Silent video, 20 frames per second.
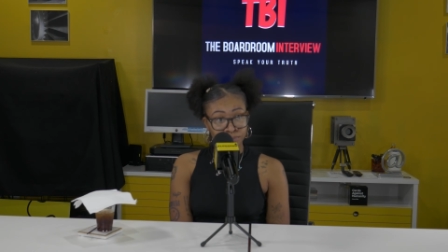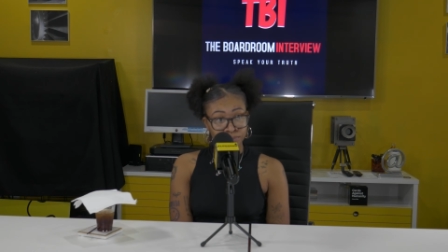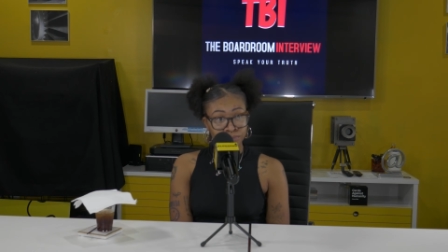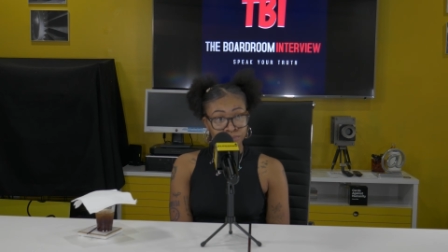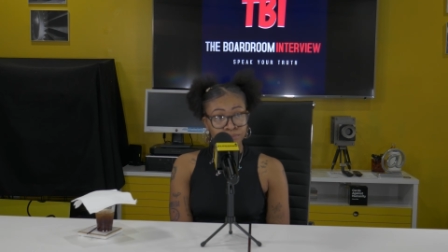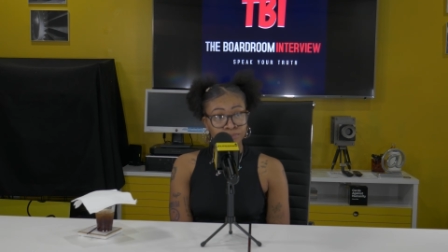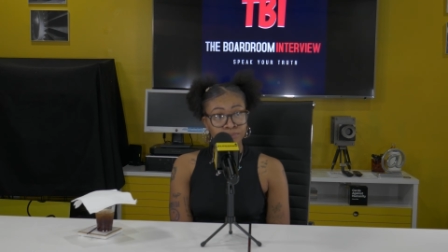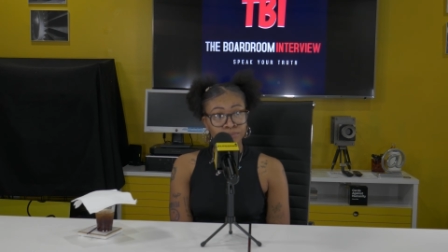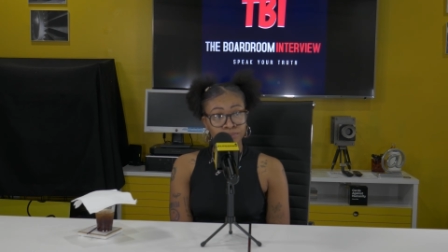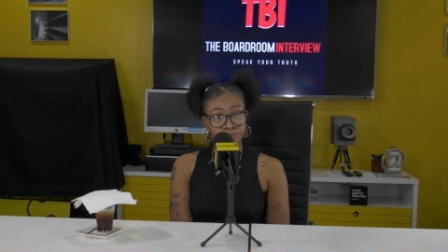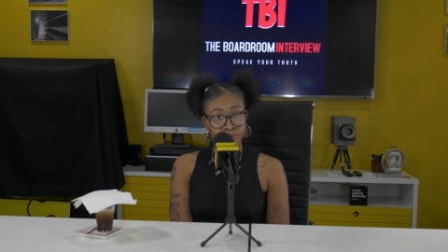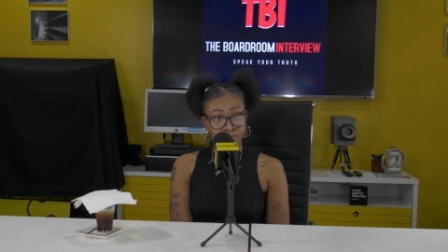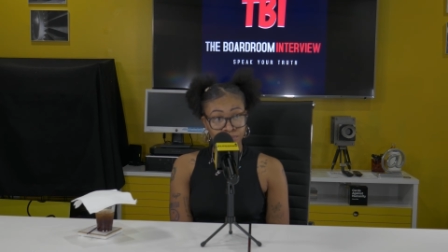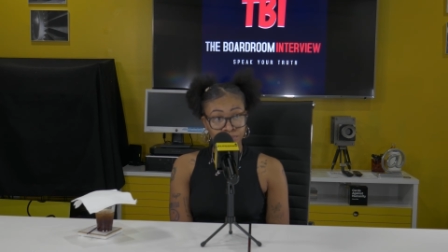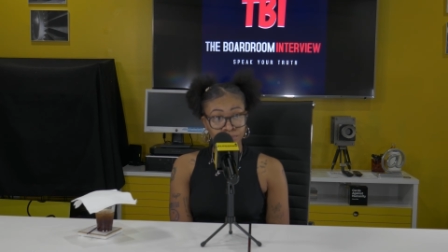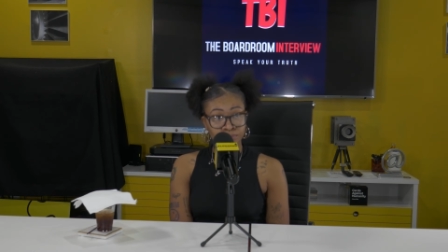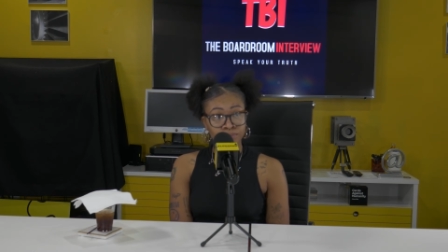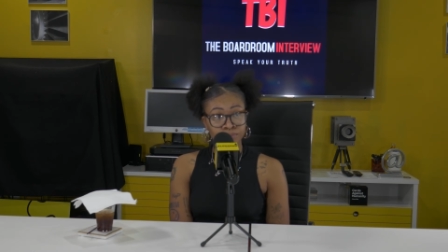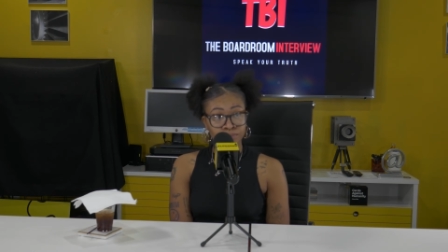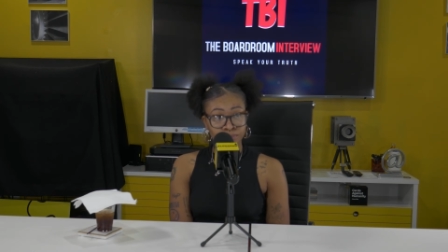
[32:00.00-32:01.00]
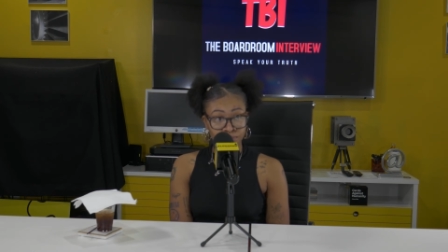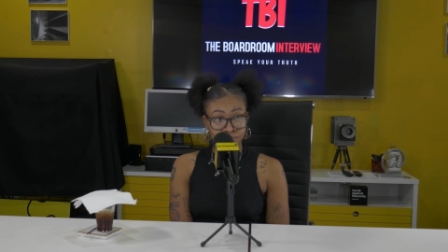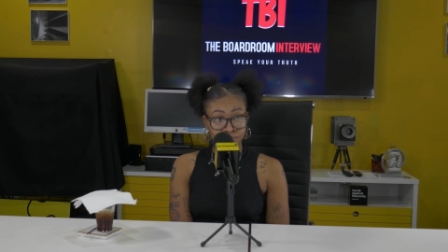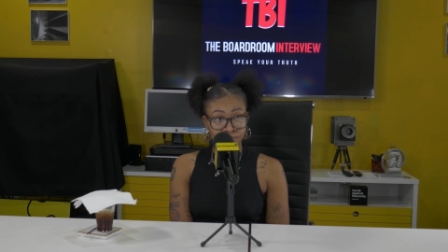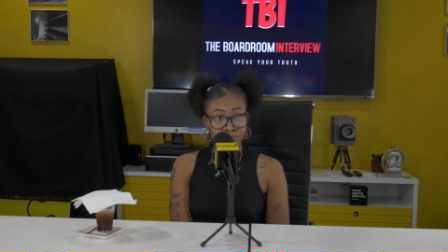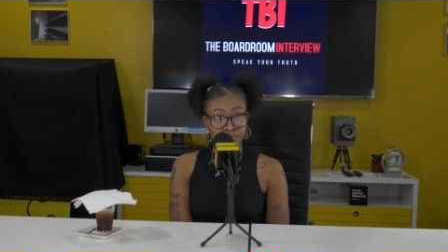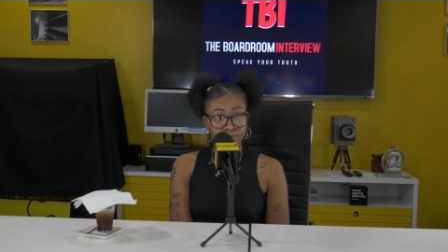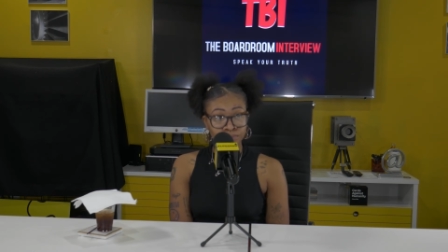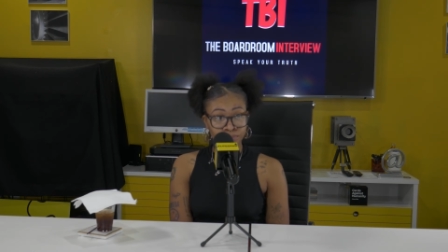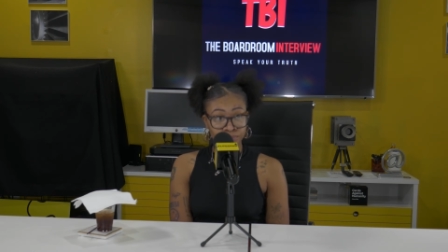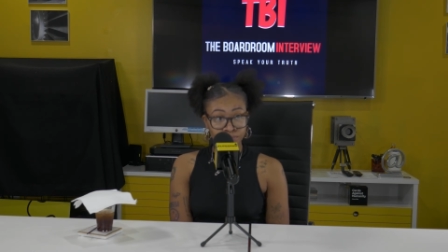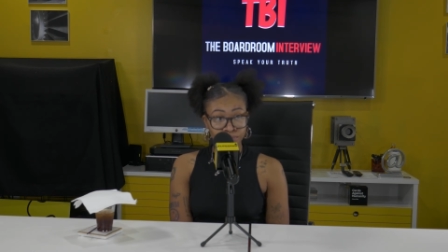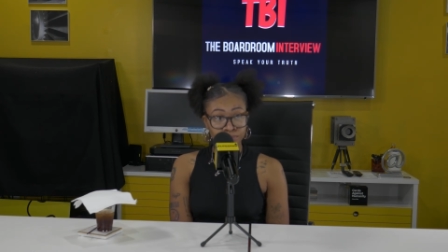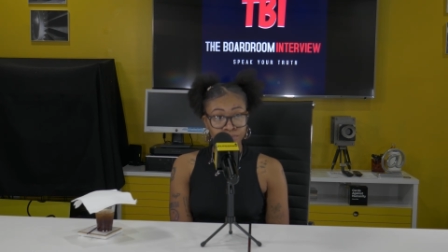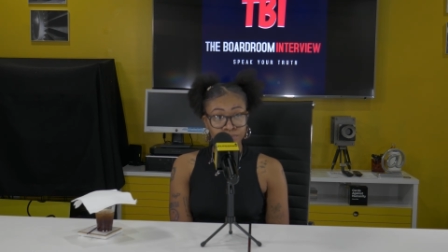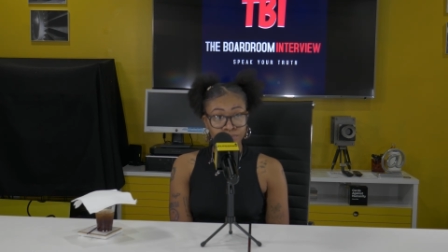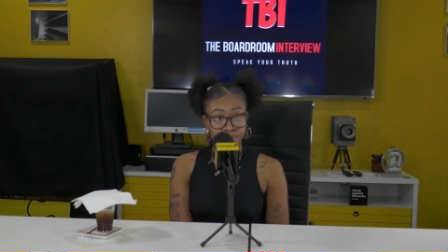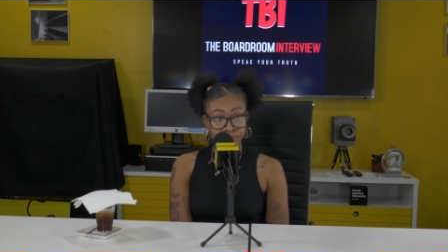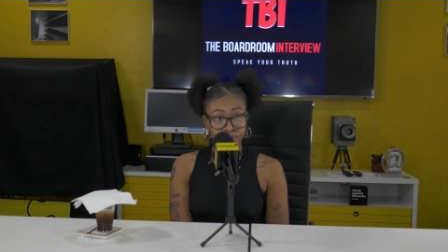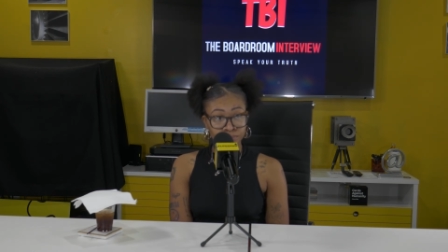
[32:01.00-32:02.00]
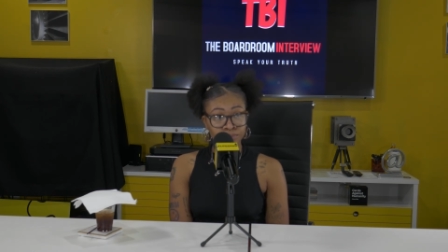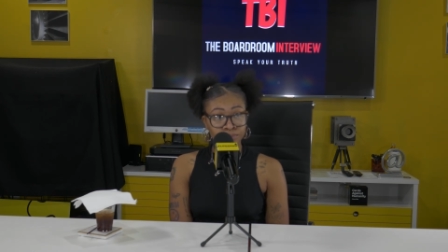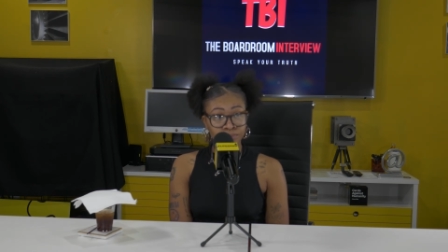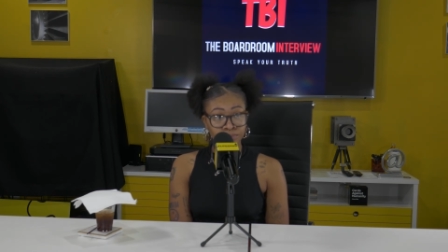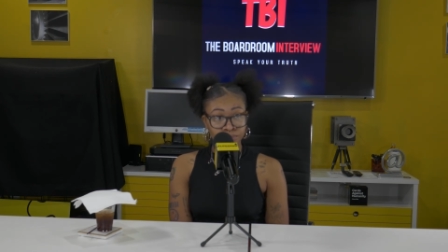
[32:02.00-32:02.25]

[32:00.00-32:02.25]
regular day, I like to put